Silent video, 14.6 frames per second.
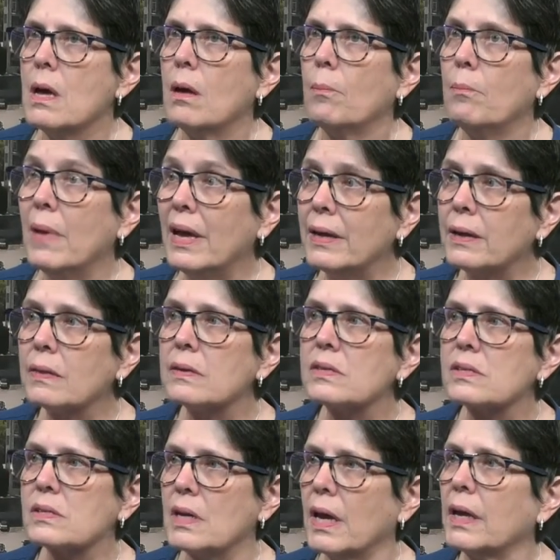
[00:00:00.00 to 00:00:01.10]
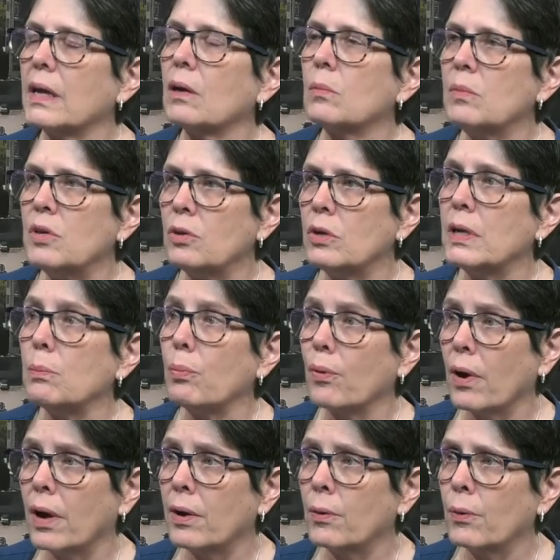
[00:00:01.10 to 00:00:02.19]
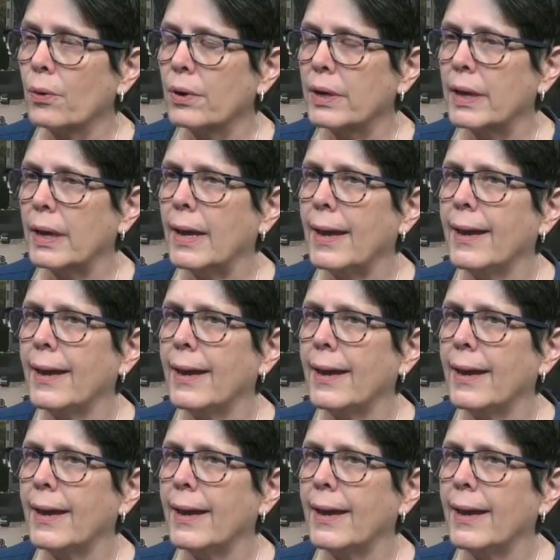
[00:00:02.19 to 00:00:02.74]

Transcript: make this a community priority.